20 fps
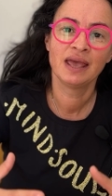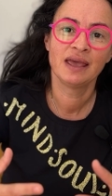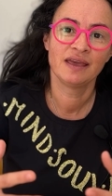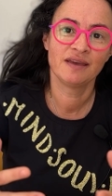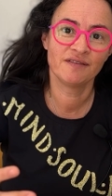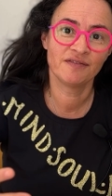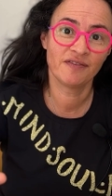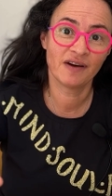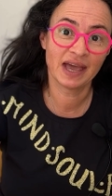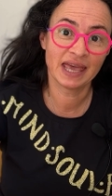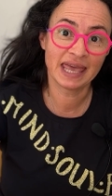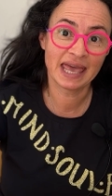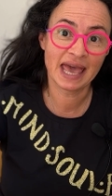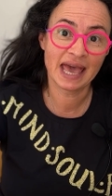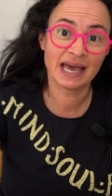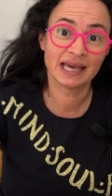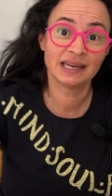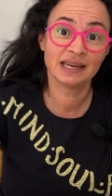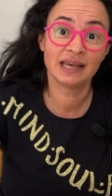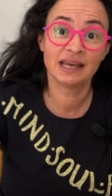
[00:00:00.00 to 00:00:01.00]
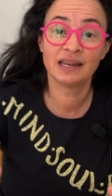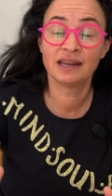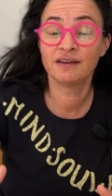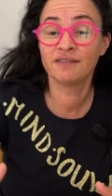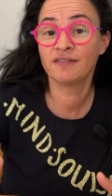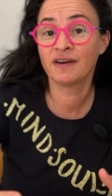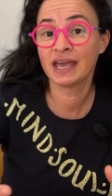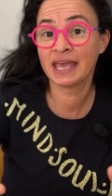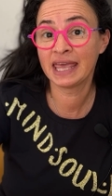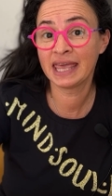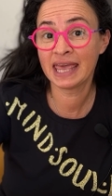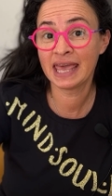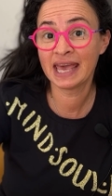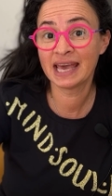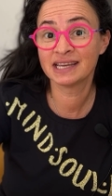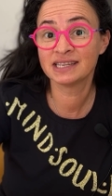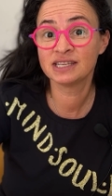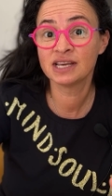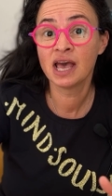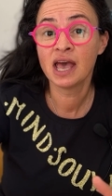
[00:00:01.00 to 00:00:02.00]
if I can, and if I
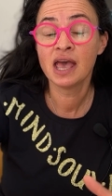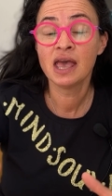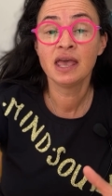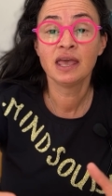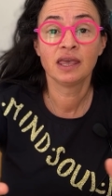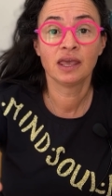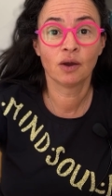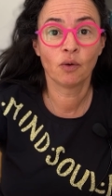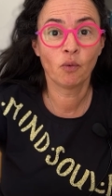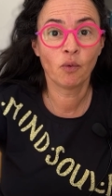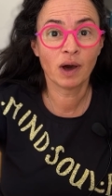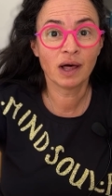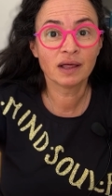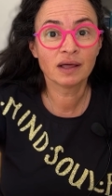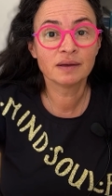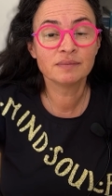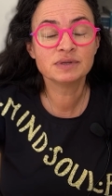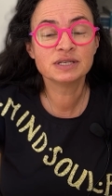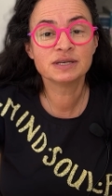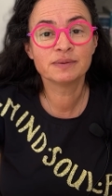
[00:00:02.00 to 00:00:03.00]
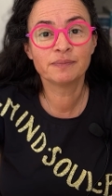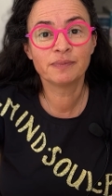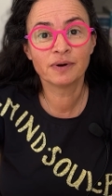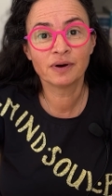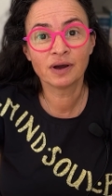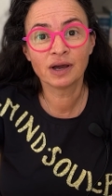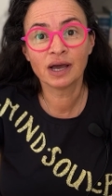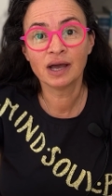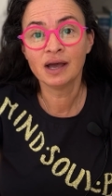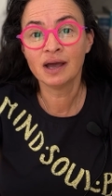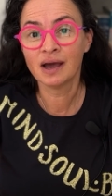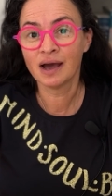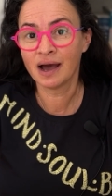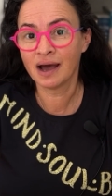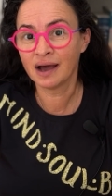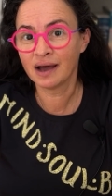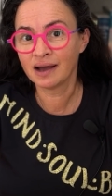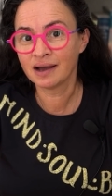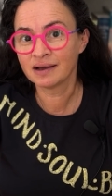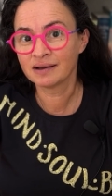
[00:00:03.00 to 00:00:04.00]
can't, you're welcome to book
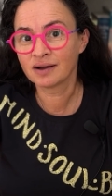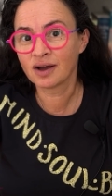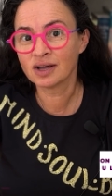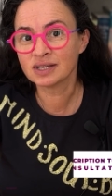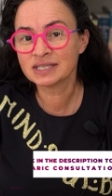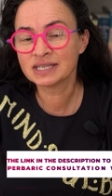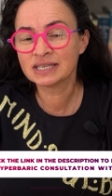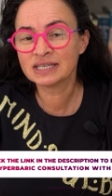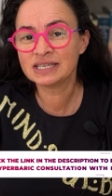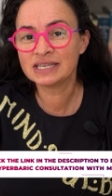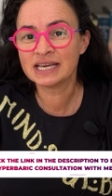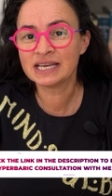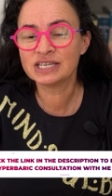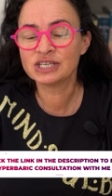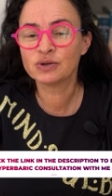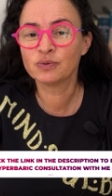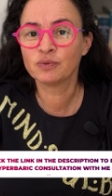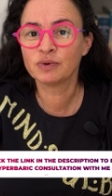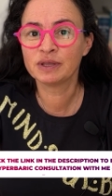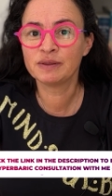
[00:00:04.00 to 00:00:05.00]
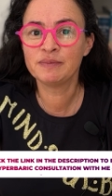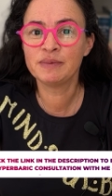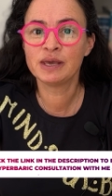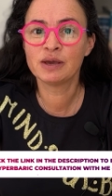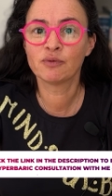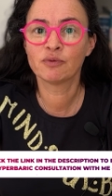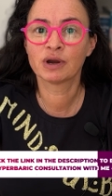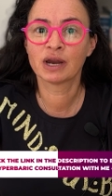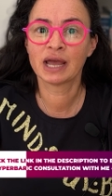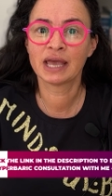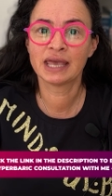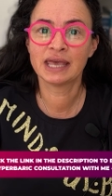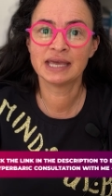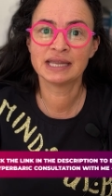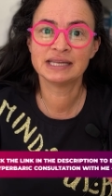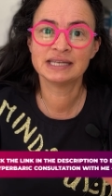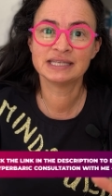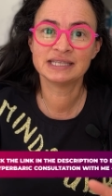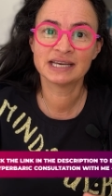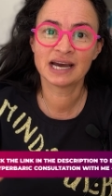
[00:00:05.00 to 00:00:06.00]
a consultation with me where I
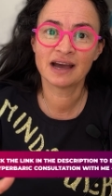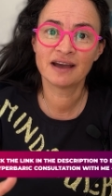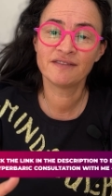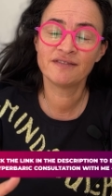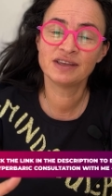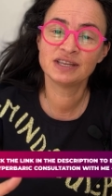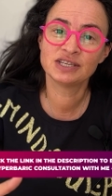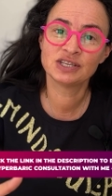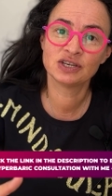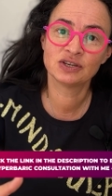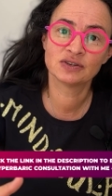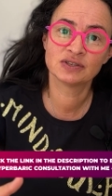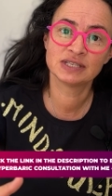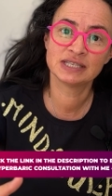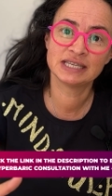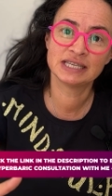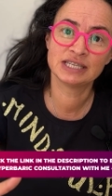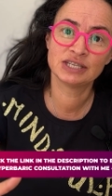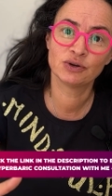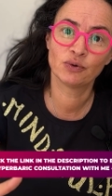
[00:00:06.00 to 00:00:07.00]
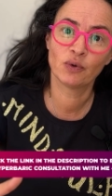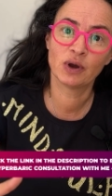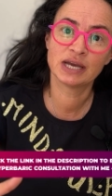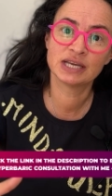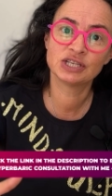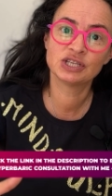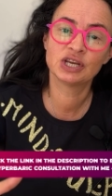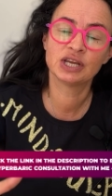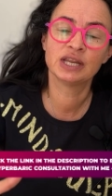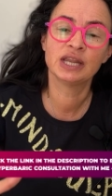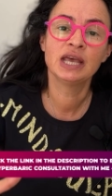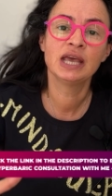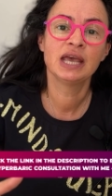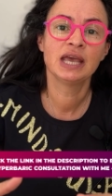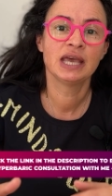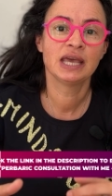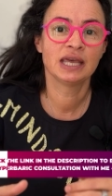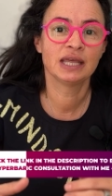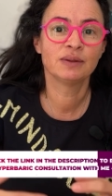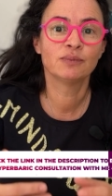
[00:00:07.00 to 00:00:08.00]
can dive into your situation
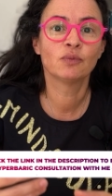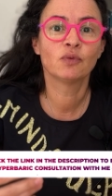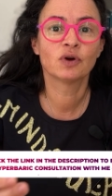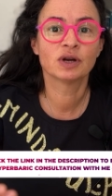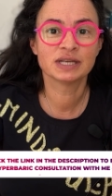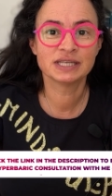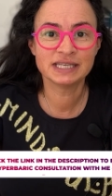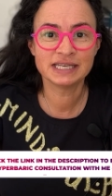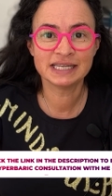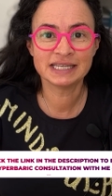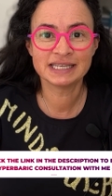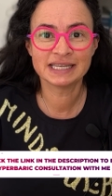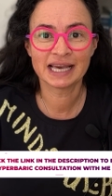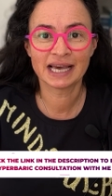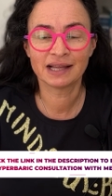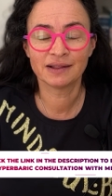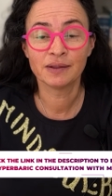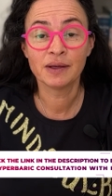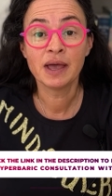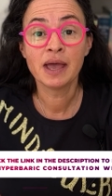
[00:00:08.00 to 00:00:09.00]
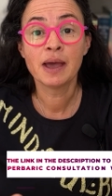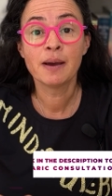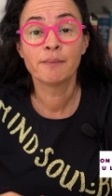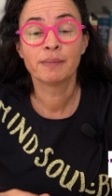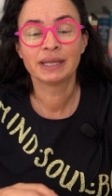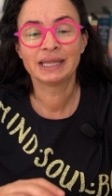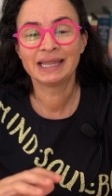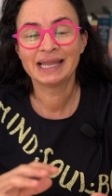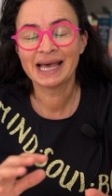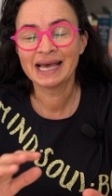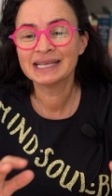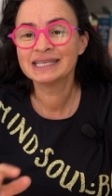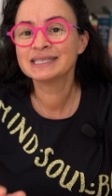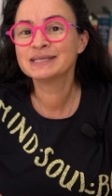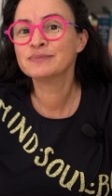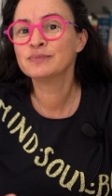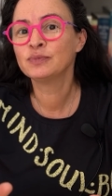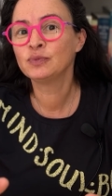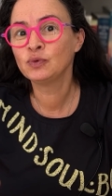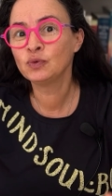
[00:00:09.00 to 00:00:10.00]
in more detail. But
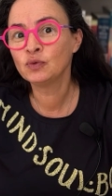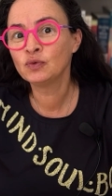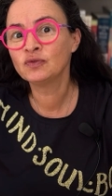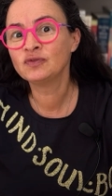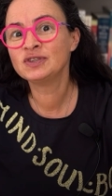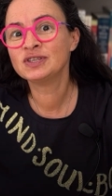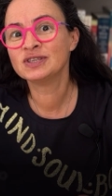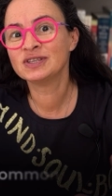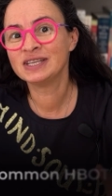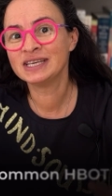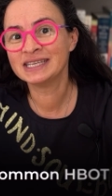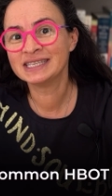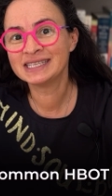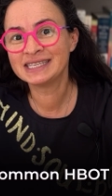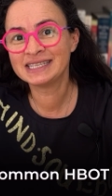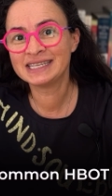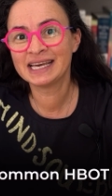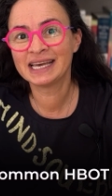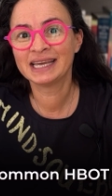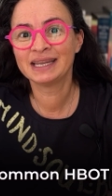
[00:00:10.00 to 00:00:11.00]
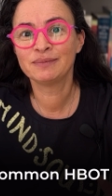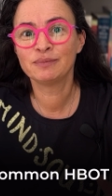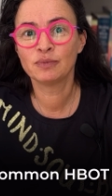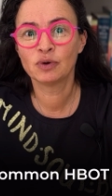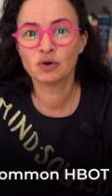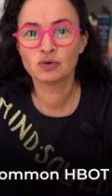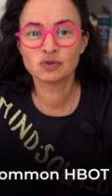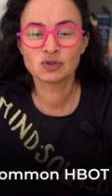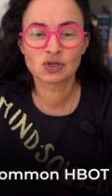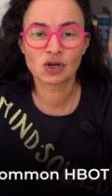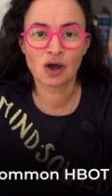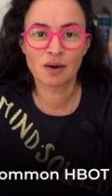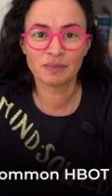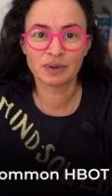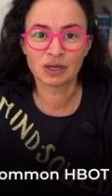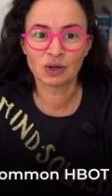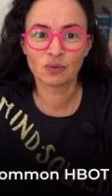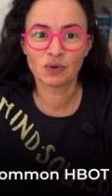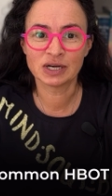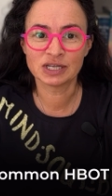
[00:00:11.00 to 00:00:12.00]
let's move to these 10 most
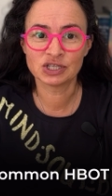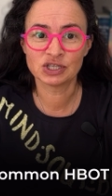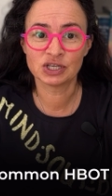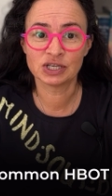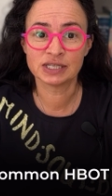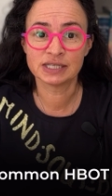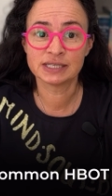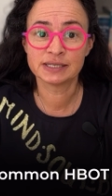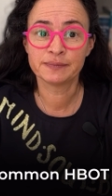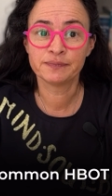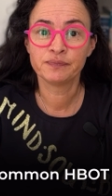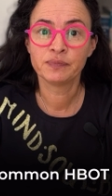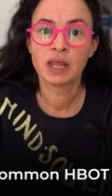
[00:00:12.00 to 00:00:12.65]
common questions